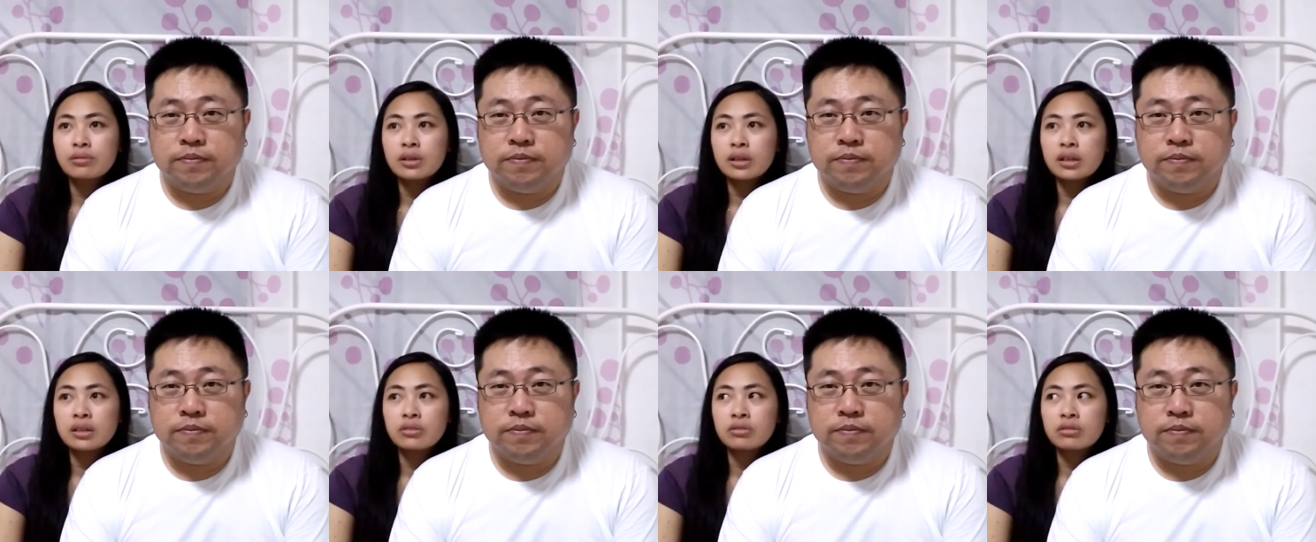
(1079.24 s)

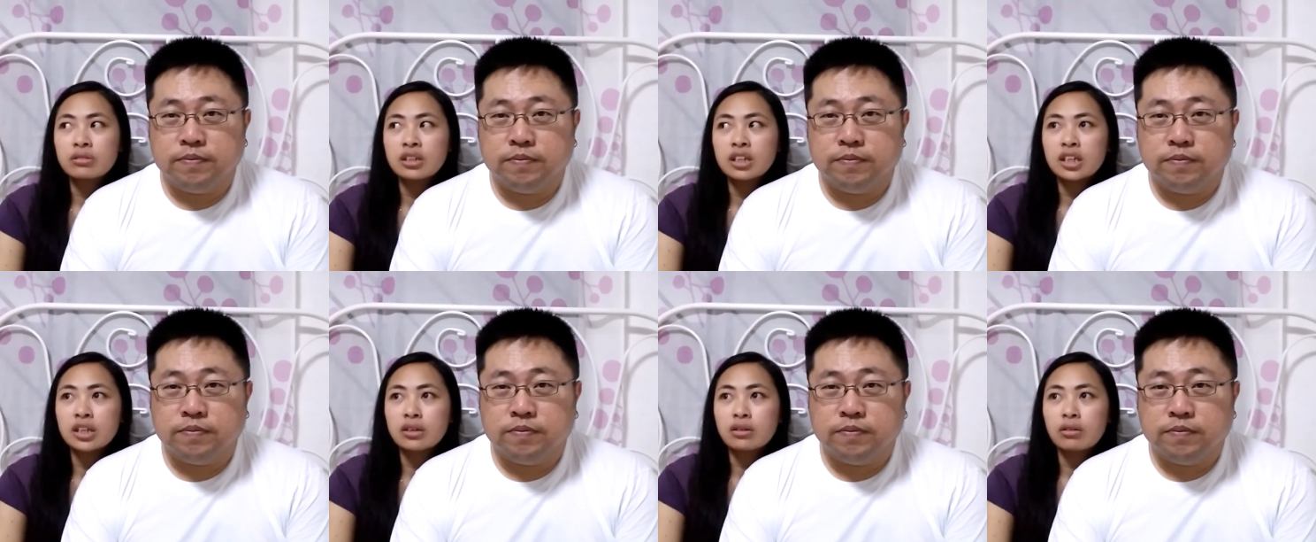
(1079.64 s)
Speaker 1: But I
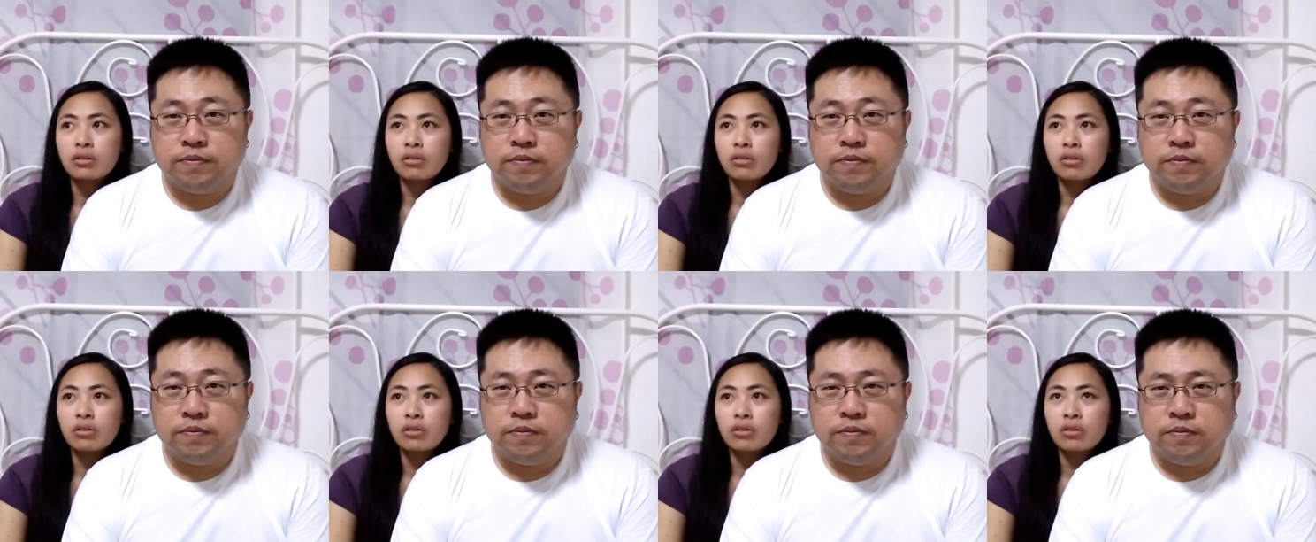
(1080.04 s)
don't like all.
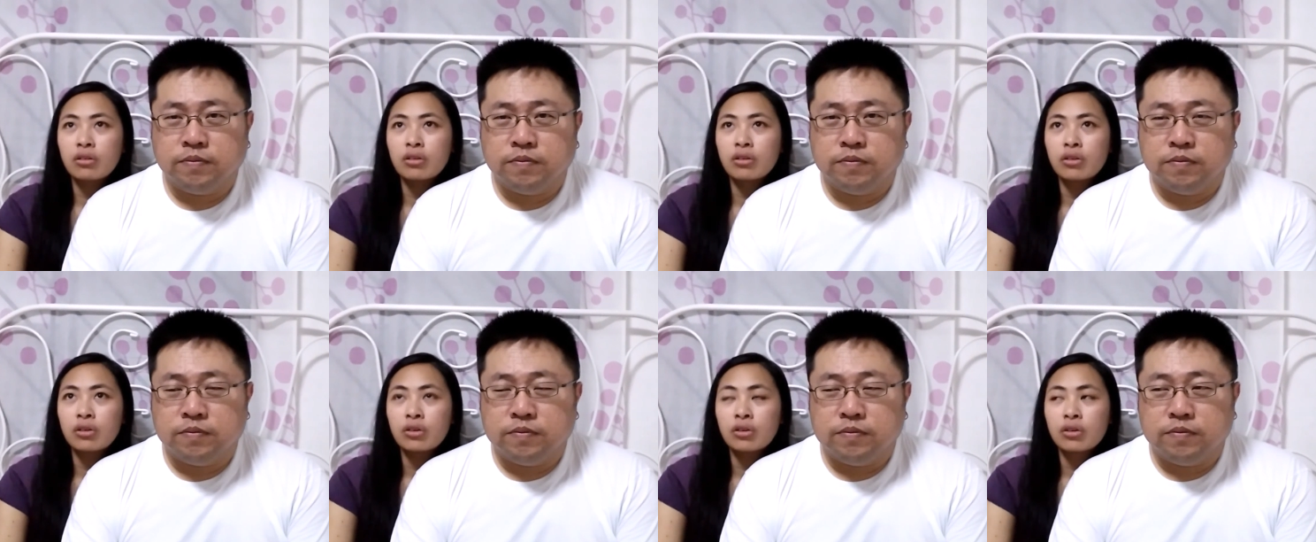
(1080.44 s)

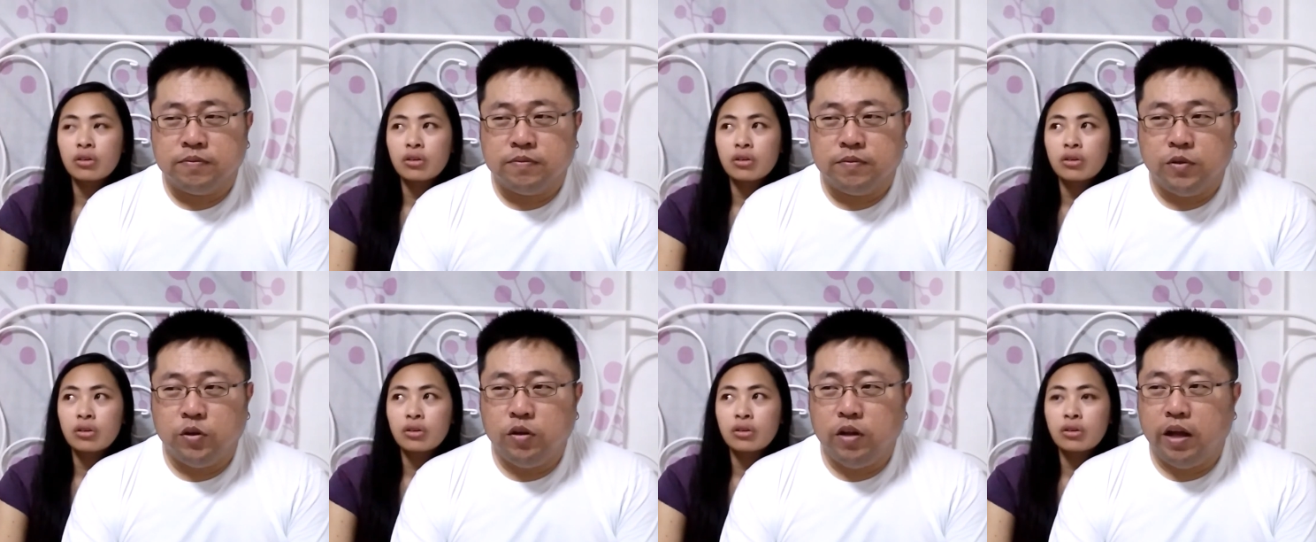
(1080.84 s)

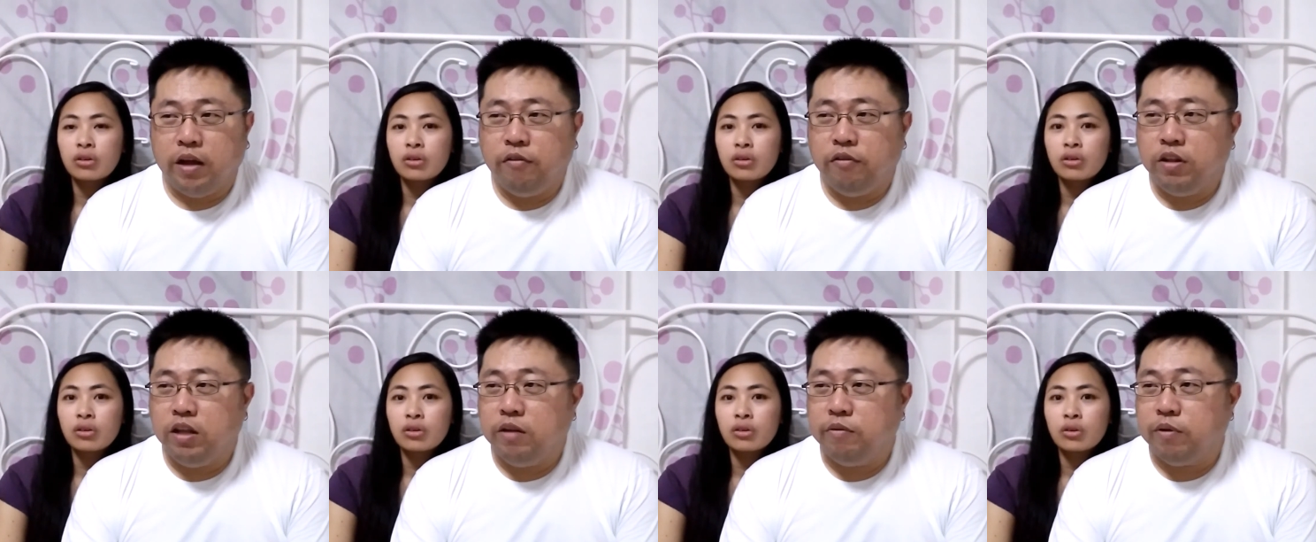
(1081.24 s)
Speaker 2: You like
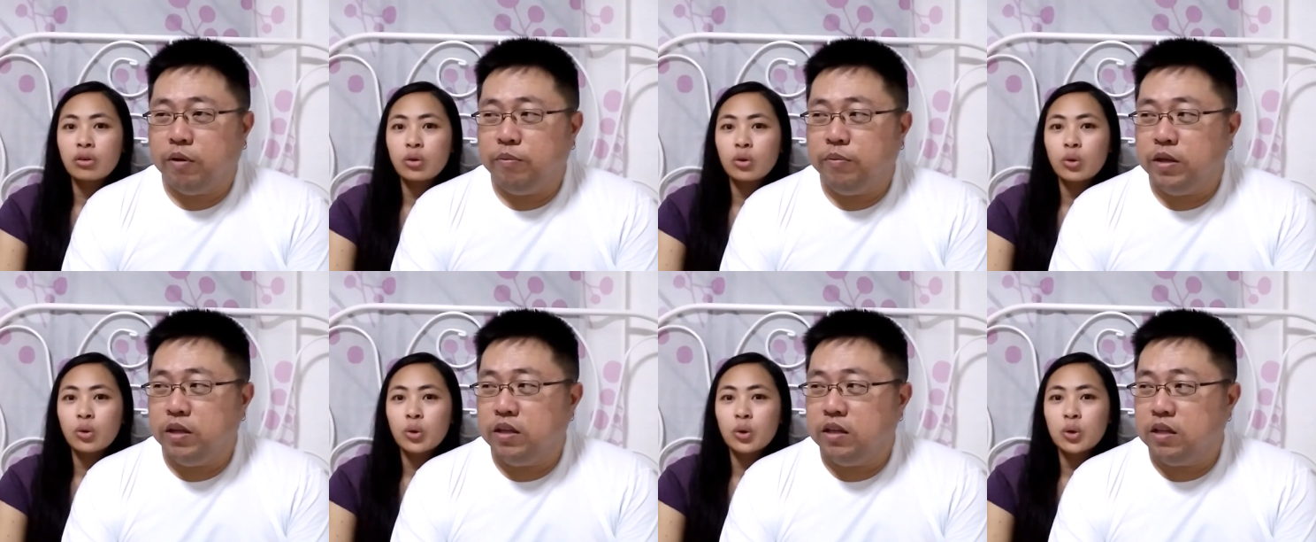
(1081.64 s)
everything
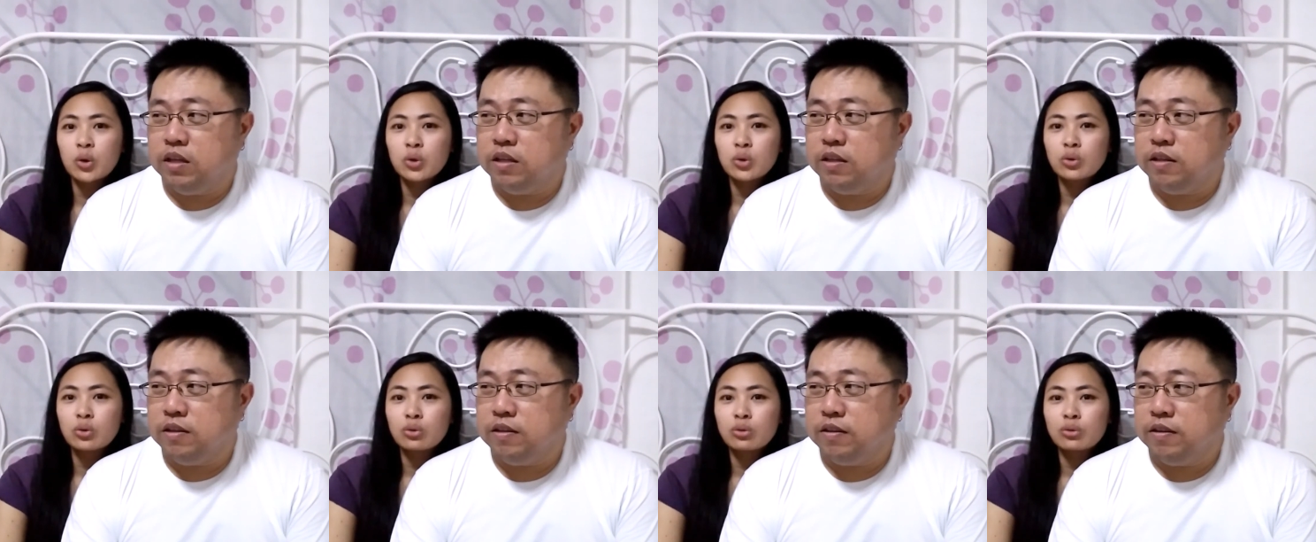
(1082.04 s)
about me.
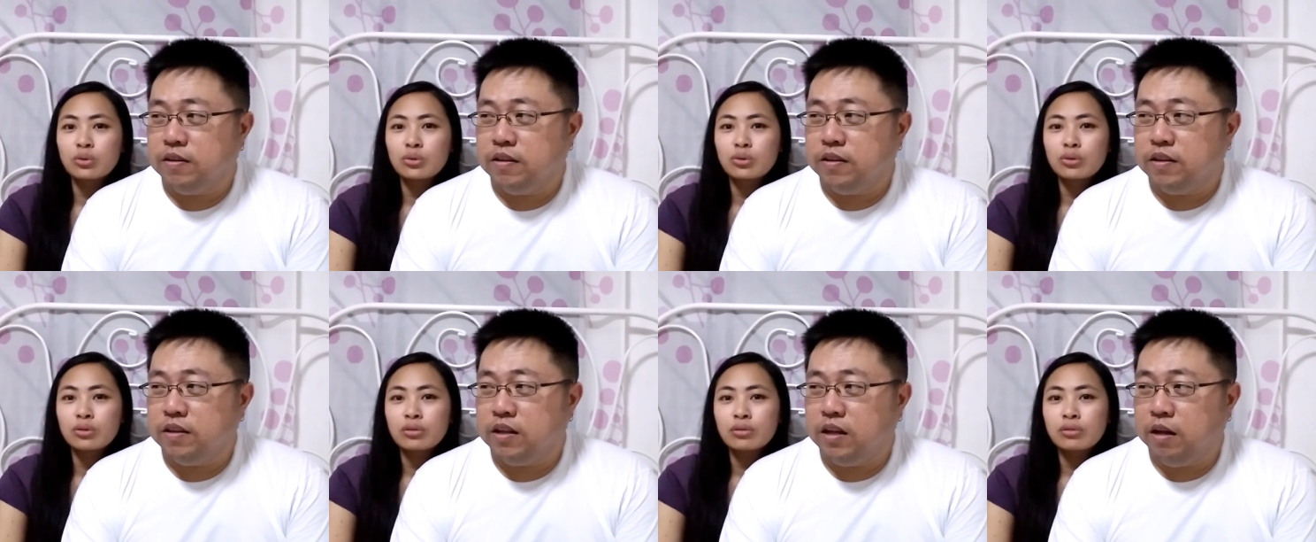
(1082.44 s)

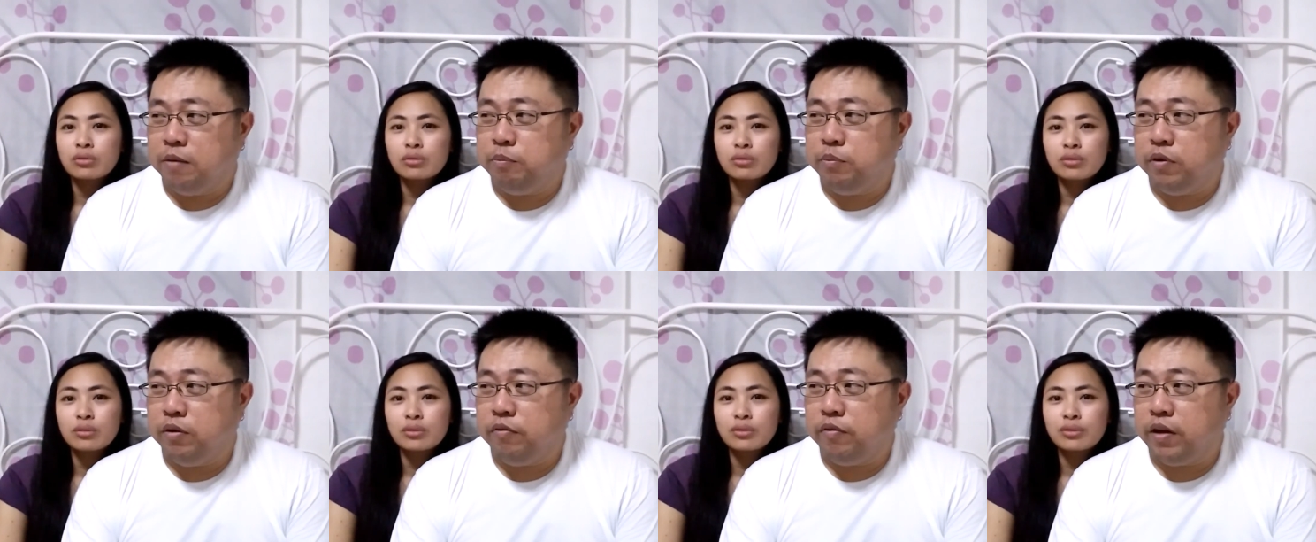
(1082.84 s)

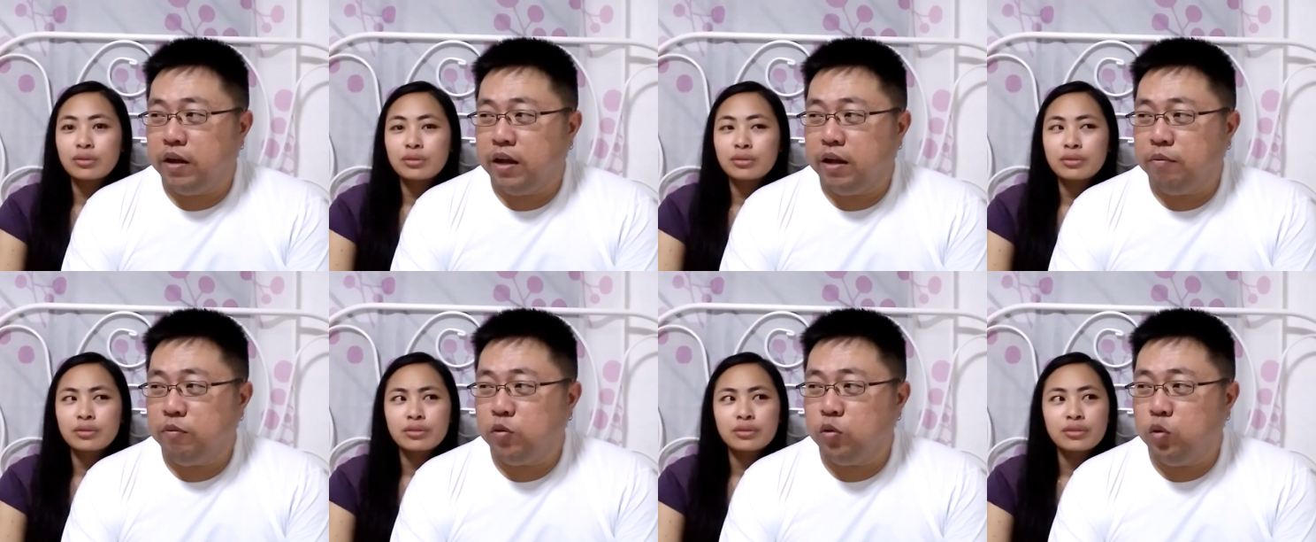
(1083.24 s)
I'm
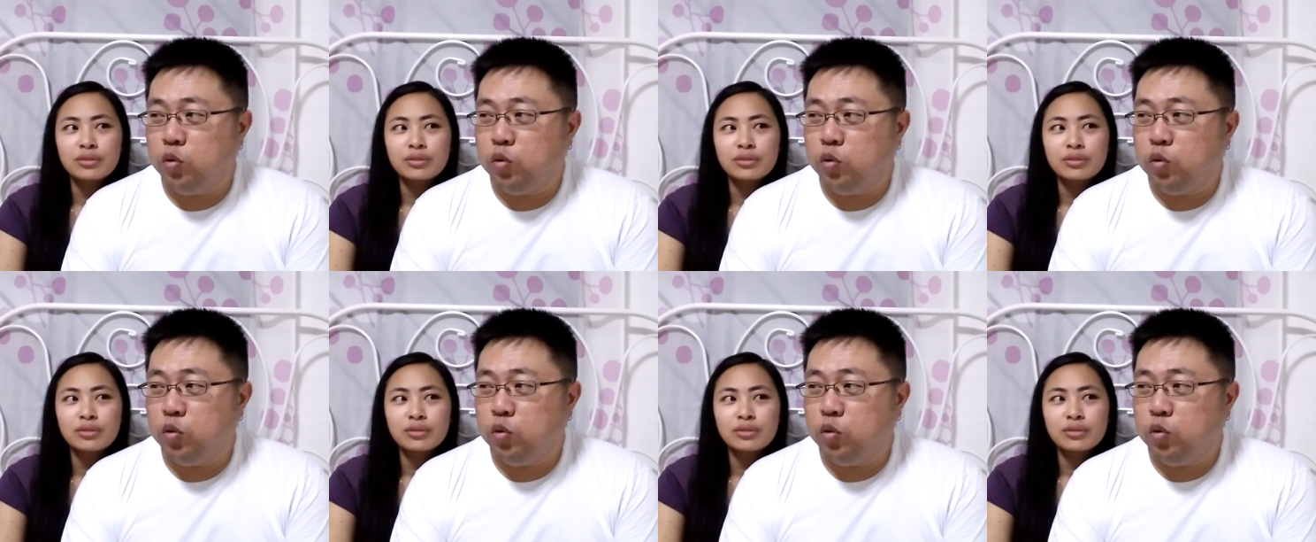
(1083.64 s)
perfect, I'm